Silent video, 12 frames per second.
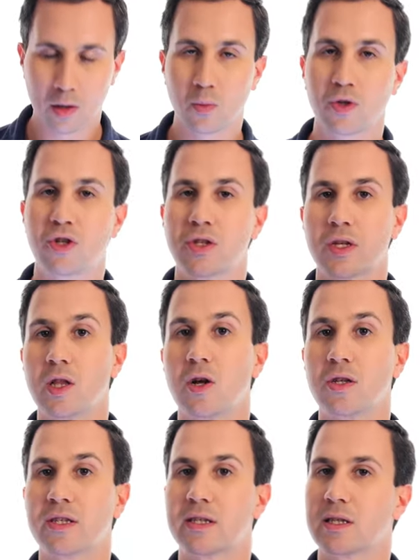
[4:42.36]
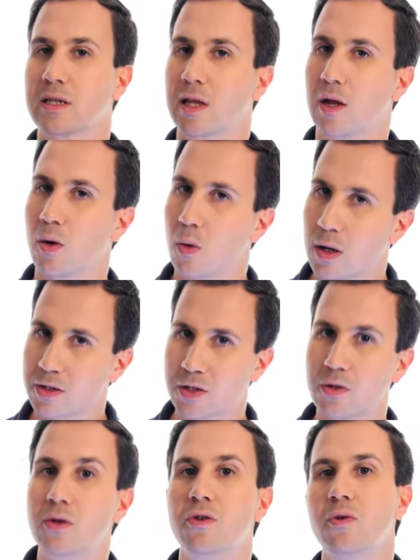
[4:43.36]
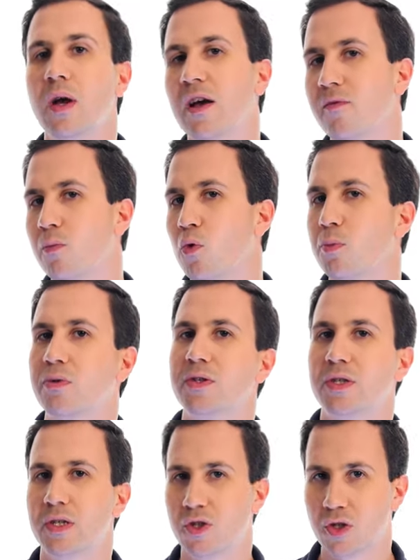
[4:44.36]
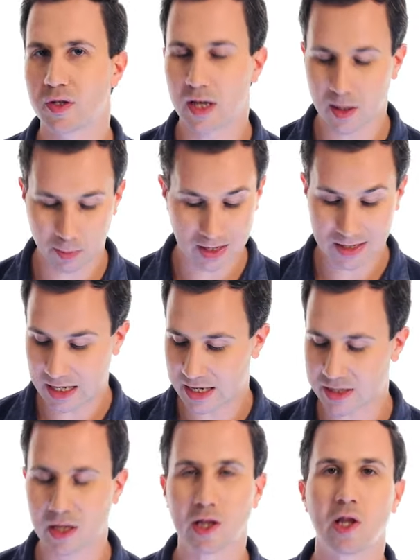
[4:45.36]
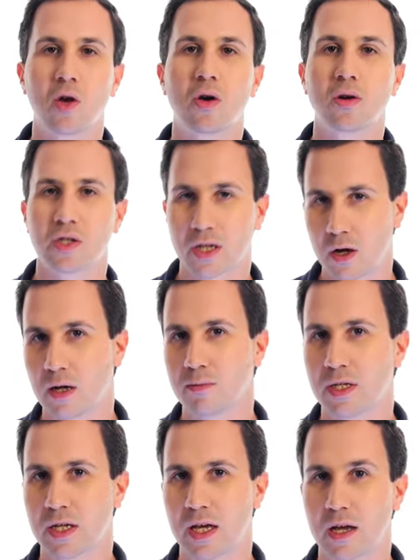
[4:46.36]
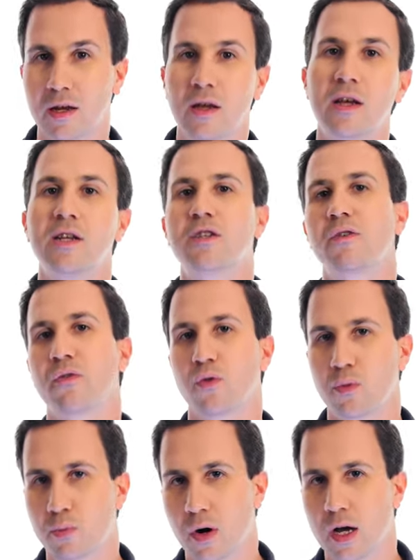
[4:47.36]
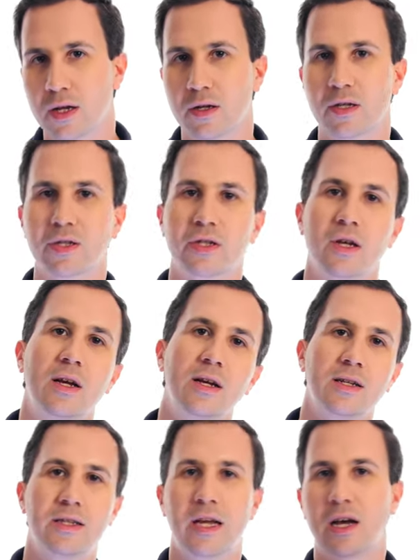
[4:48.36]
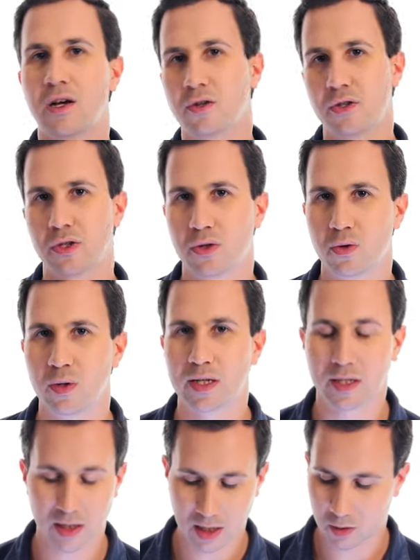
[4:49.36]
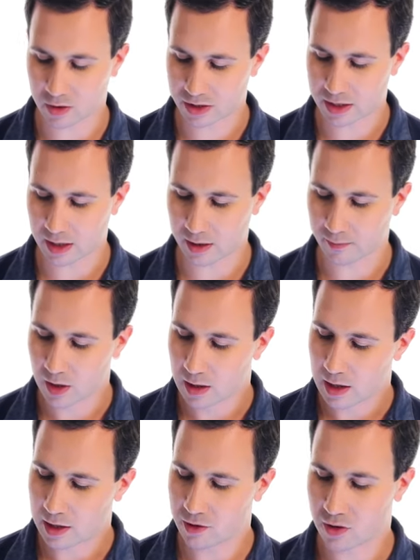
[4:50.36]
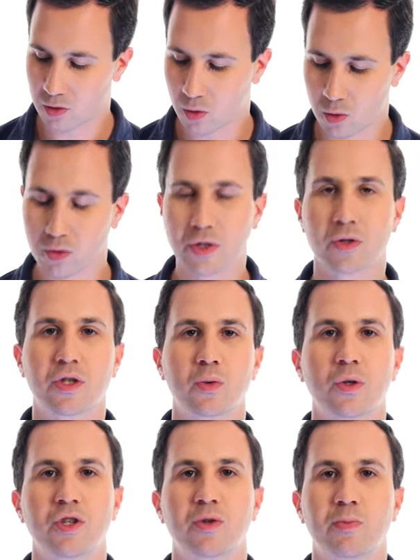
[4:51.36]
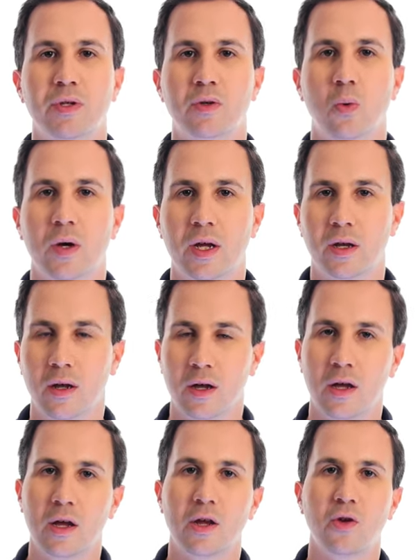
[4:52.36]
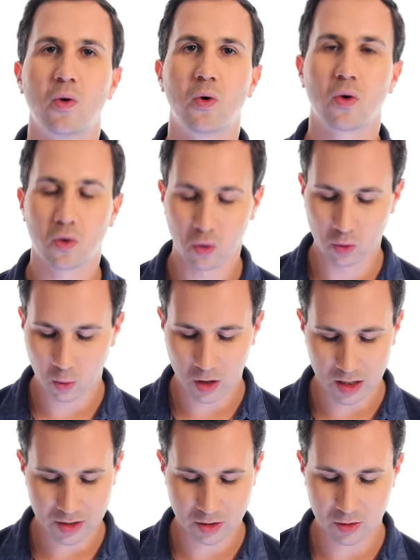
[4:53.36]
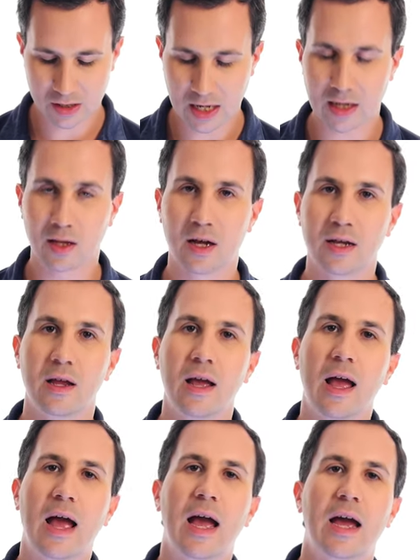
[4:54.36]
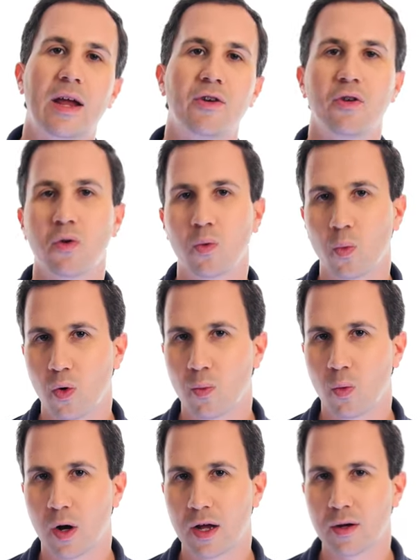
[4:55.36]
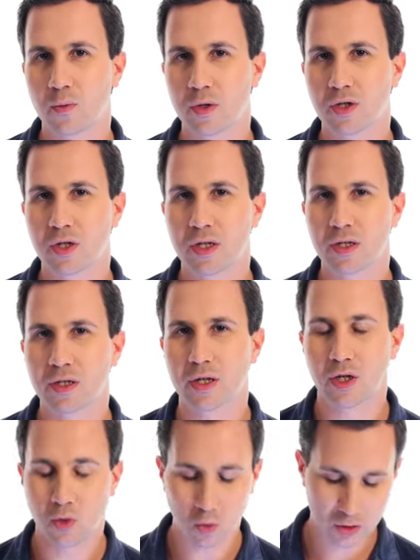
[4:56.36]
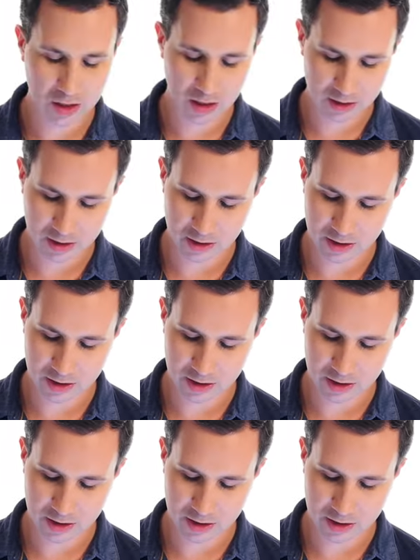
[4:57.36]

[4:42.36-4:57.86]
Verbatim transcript: which is a lot slower. So you do have more precision there, but it takes a long time to get to full brightness down to its lowest setting. And you can also switch between your cool whites, your daylight, and your warm white, which is your tungsten